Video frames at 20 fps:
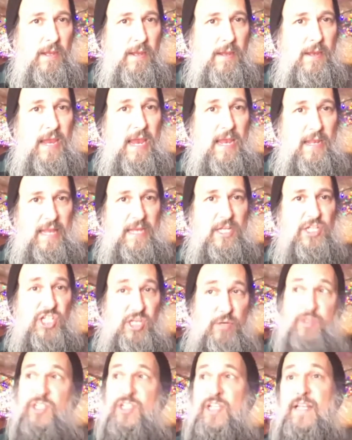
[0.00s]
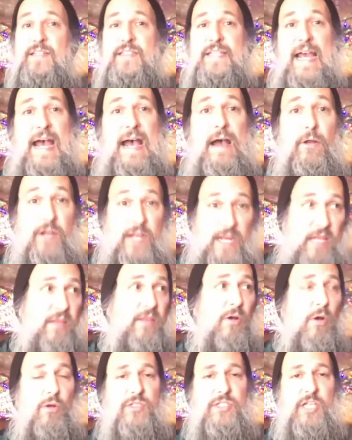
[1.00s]
and like, she was in town in the
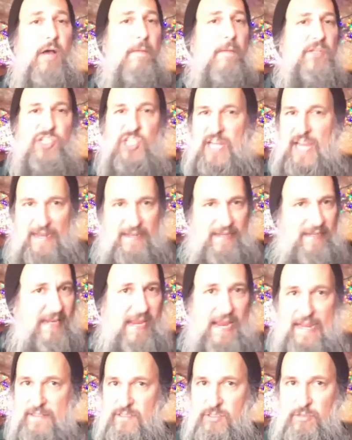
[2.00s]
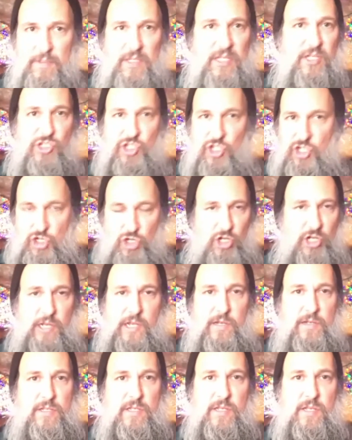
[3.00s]
hotel, but she had to cancel because she
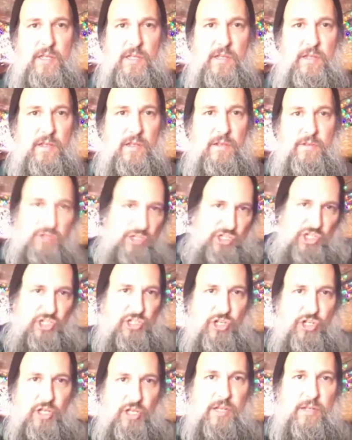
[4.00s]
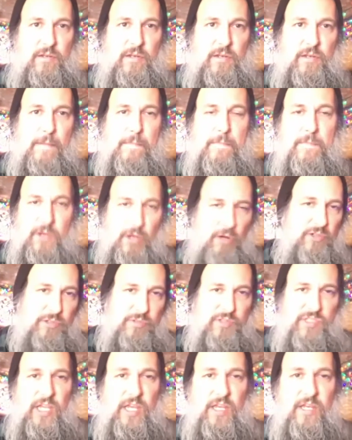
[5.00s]
just couldn't keep,
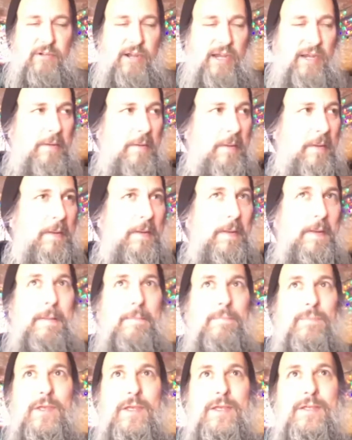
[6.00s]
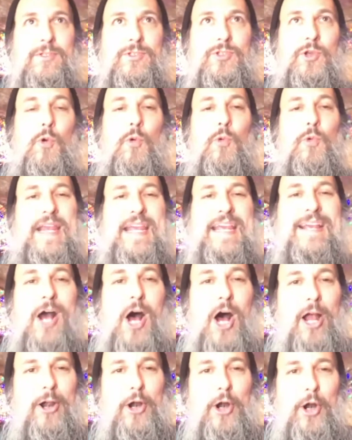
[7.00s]
she was sick, right? So we
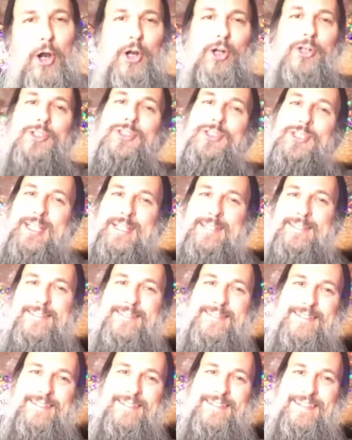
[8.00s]
got her seats.